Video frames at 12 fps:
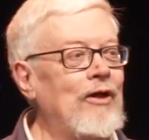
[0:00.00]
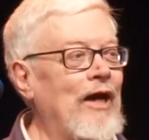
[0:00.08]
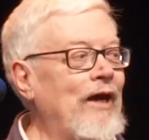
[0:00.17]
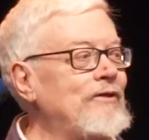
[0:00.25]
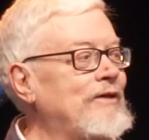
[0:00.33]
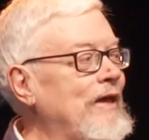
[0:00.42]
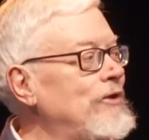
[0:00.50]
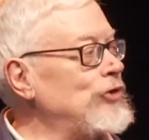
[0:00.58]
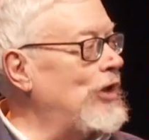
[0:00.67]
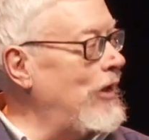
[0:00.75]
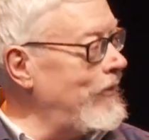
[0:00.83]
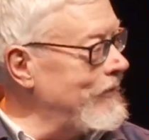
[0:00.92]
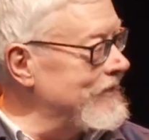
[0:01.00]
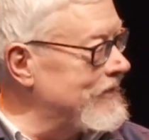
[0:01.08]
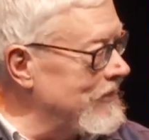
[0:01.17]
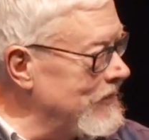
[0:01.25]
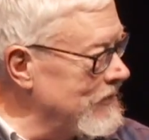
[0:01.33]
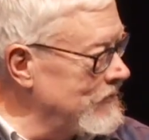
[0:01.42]
It's
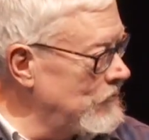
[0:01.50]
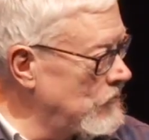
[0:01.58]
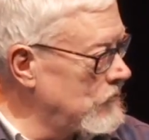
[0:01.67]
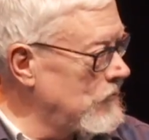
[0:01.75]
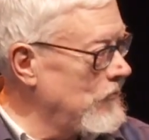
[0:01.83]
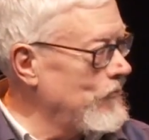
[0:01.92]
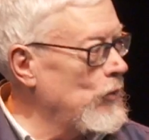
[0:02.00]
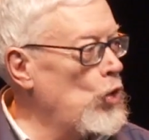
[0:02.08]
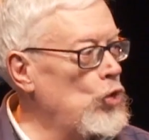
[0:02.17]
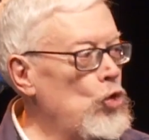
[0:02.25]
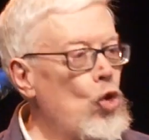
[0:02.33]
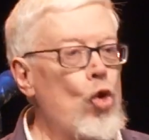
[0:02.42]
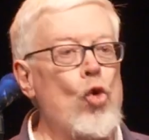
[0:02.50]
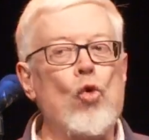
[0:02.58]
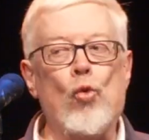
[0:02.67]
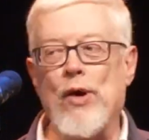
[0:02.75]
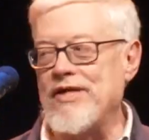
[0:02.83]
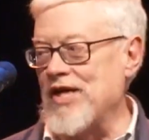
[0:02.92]
encouraging
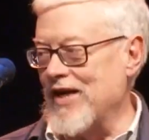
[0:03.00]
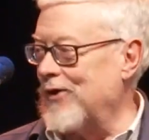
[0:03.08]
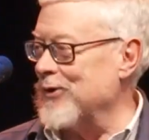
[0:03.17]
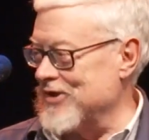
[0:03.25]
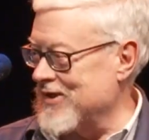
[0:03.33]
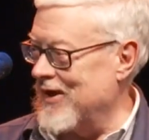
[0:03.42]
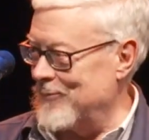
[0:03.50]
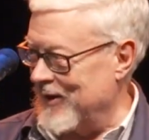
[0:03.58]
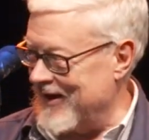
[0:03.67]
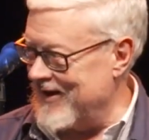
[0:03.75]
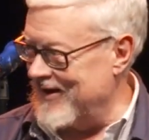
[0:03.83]
when you know it's coming